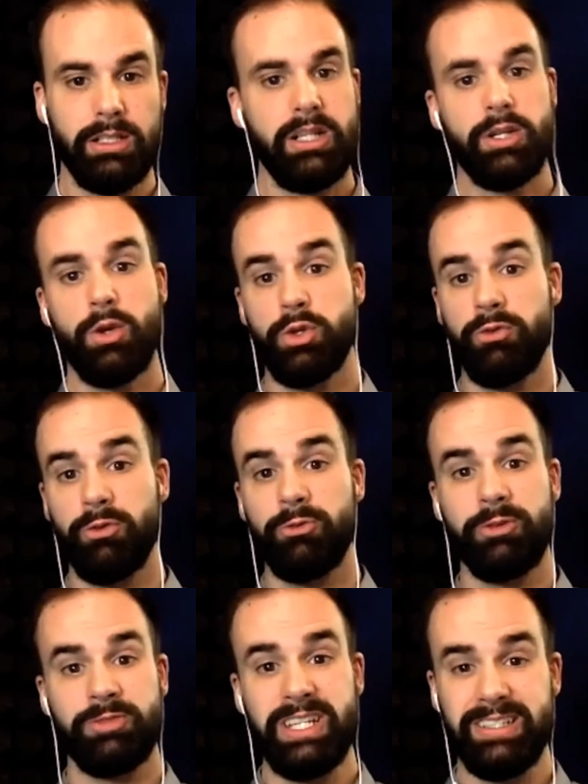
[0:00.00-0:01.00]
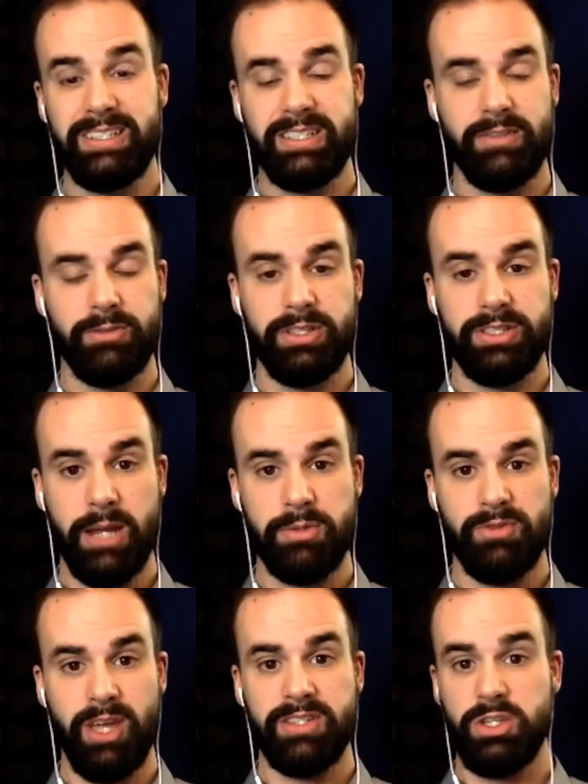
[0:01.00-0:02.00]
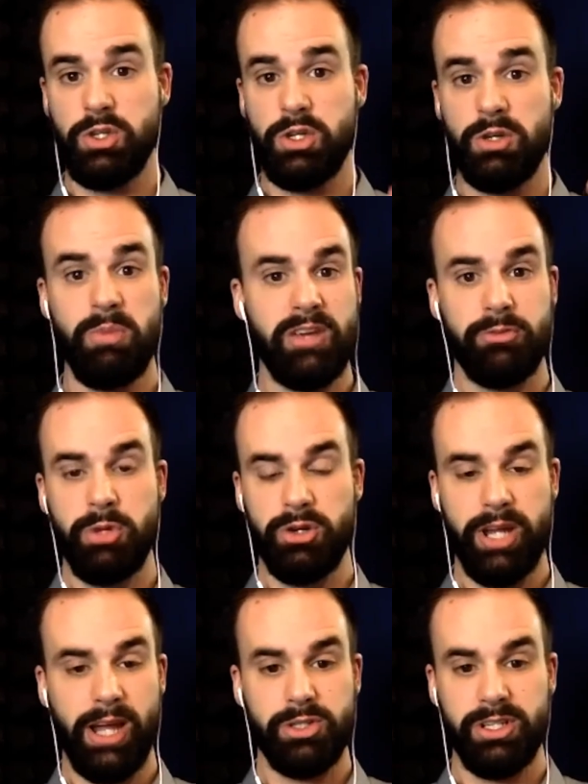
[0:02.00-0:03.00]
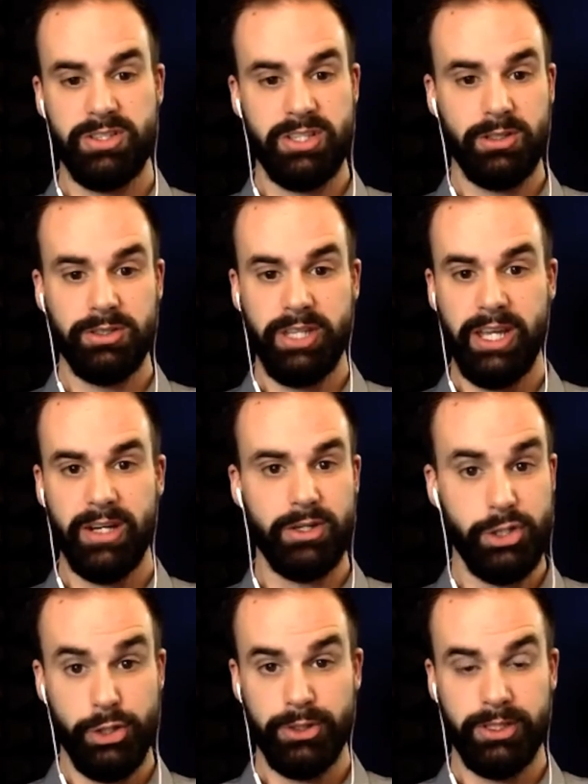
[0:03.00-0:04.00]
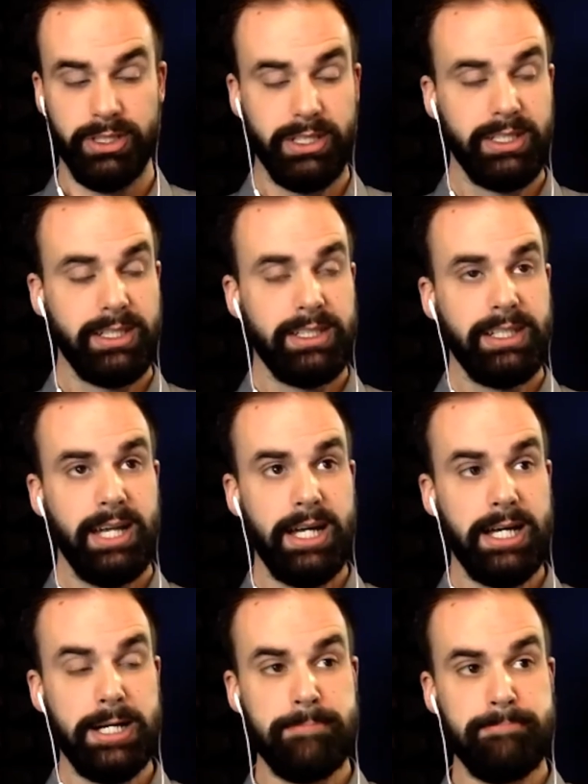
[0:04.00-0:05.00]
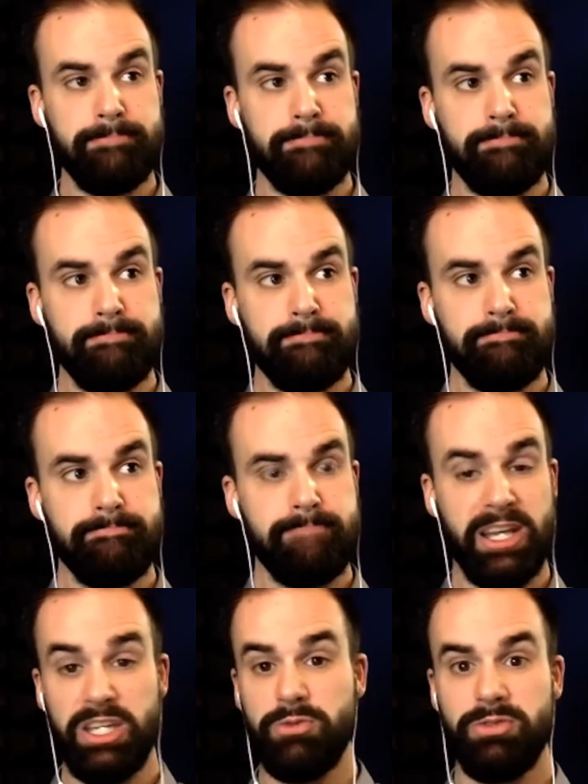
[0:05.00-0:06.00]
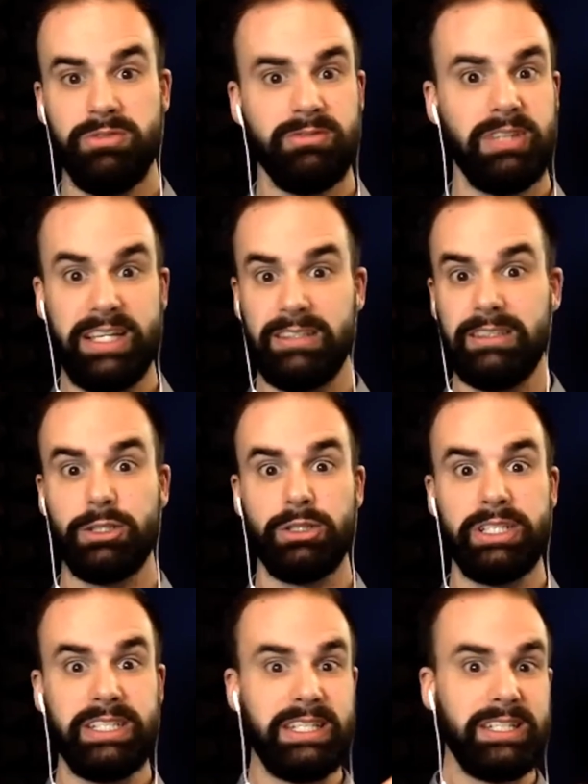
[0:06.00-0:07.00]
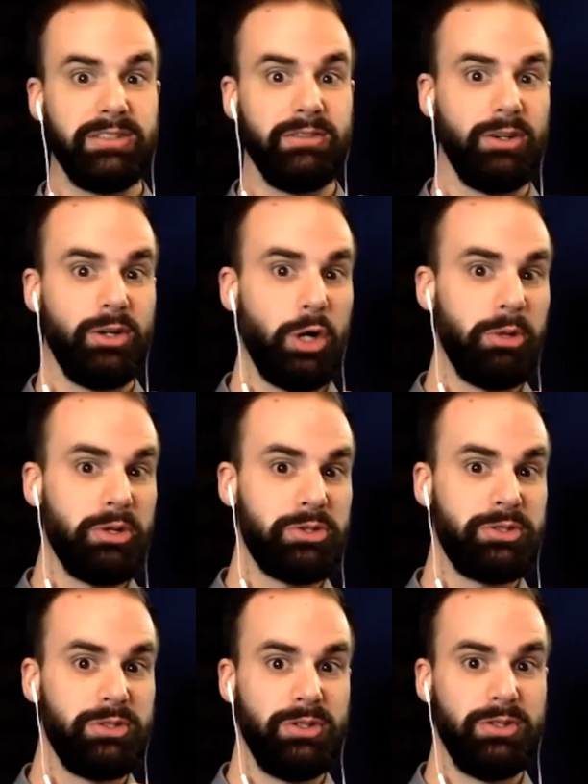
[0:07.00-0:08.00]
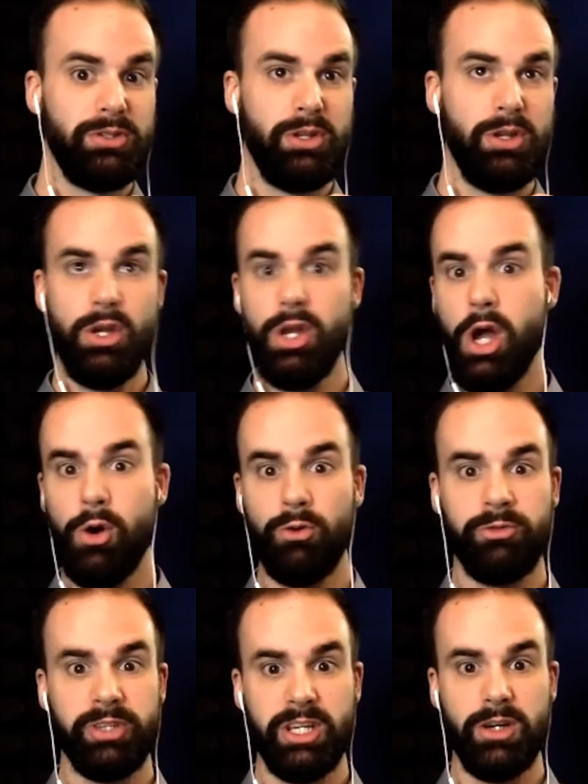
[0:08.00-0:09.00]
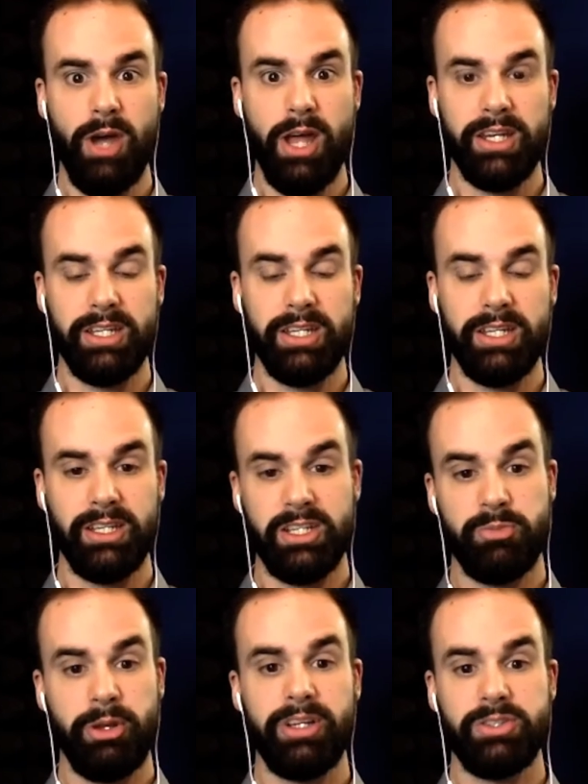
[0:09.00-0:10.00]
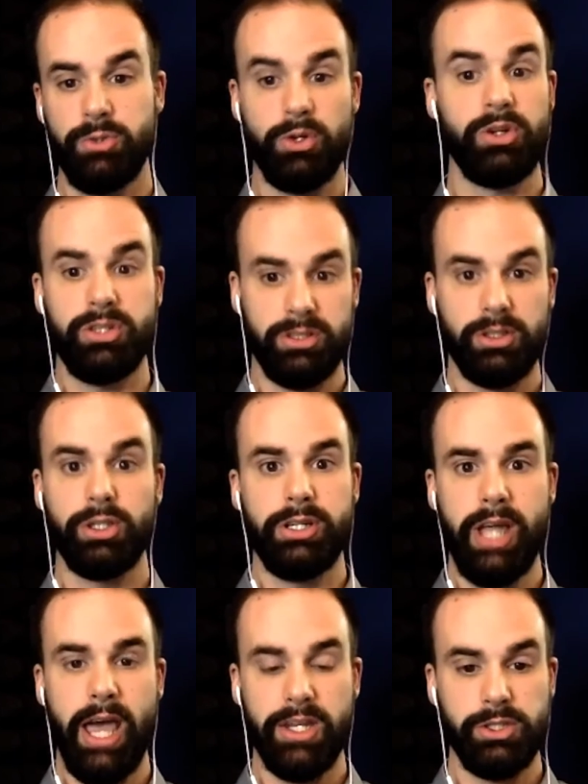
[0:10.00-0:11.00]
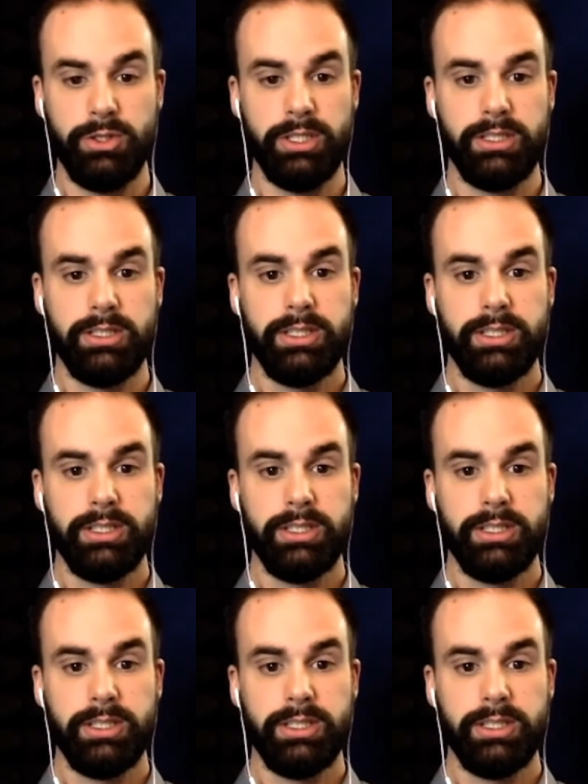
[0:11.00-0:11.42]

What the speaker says: It goes over 15 different types of ads that you can make from your couch in a single day or two. And you literally need almost no video editing experience in order to learn how to do it.